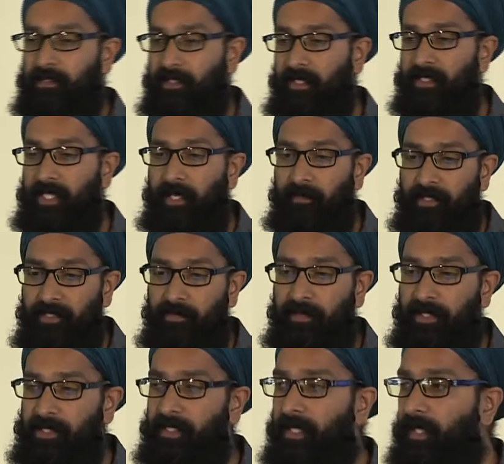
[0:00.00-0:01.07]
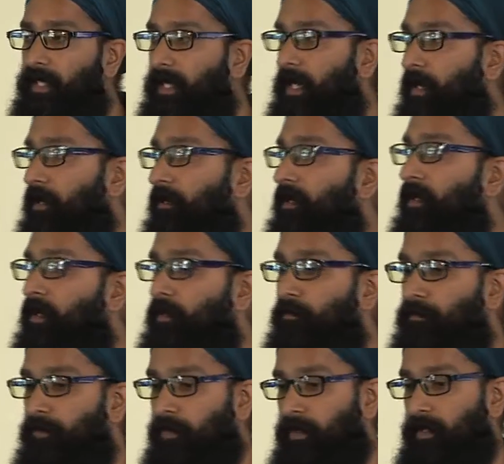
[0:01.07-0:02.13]
contaminants being taken out,
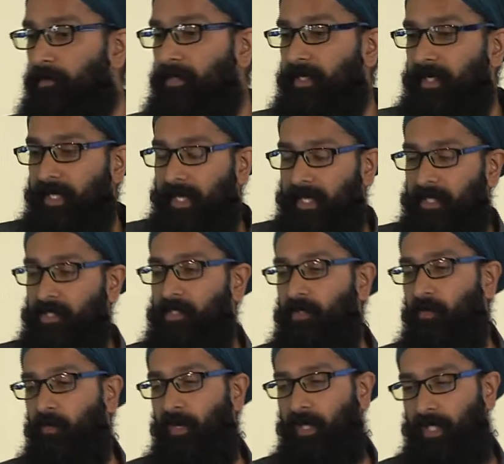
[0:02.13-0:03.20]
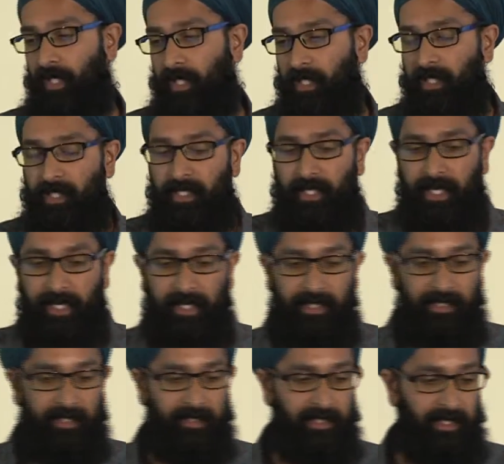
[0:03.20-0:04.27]
fluoride being added to the water, and
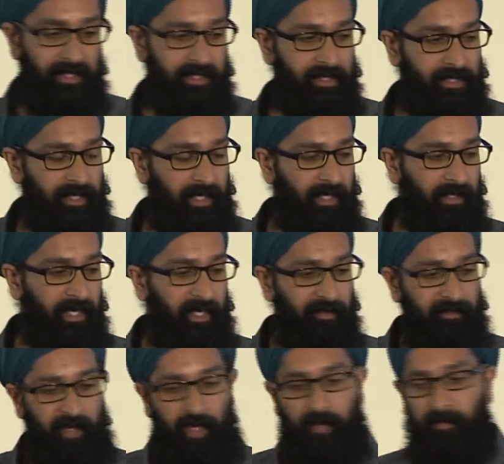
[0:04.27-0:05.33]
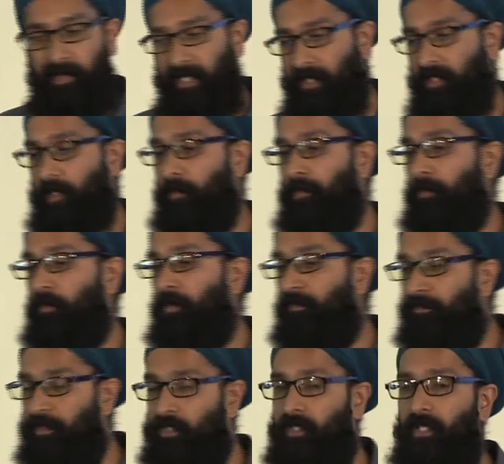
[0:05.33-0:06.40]
it gets kind of made a little bit more
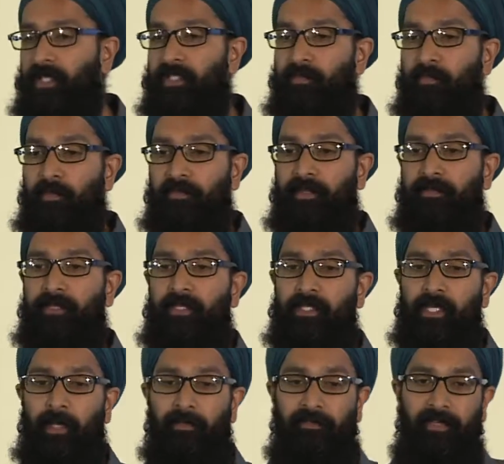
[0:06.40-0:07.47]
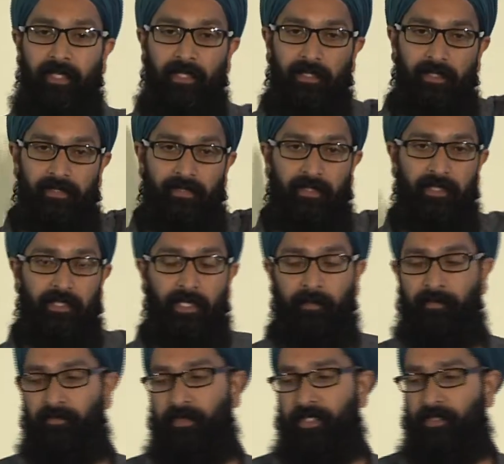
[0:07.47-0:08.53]
efficient. It gets moved up to the top of hills or on top
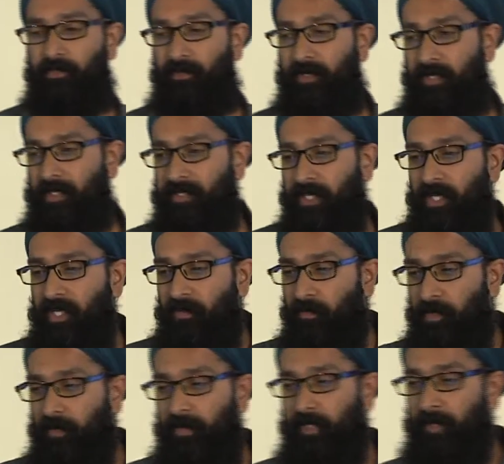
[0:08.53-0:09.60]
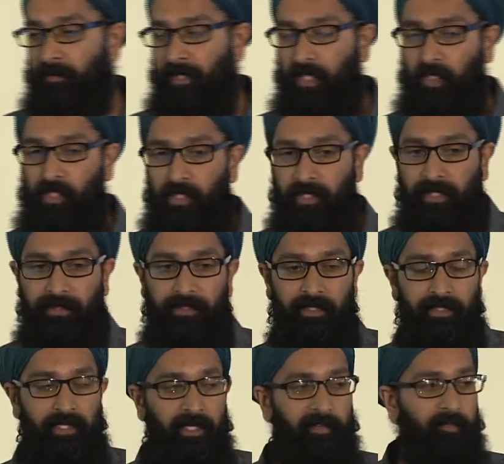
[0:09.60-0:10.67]
of reservoirs where we can make sure that
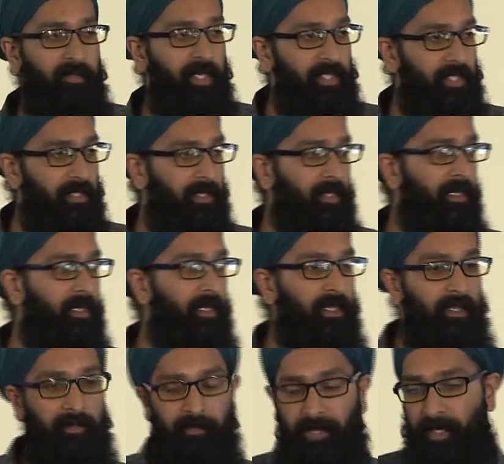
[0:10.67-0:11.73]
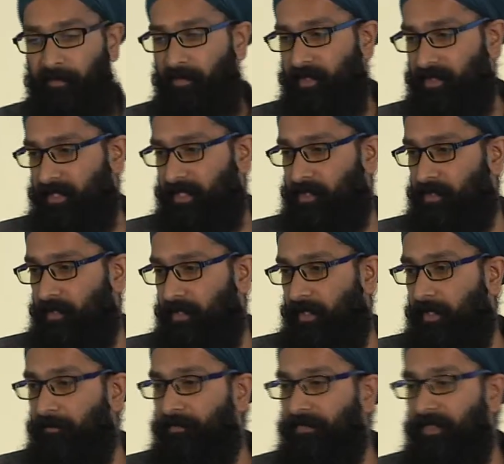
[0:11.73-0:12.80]
there's enough pressure in the pipe when it's actually there.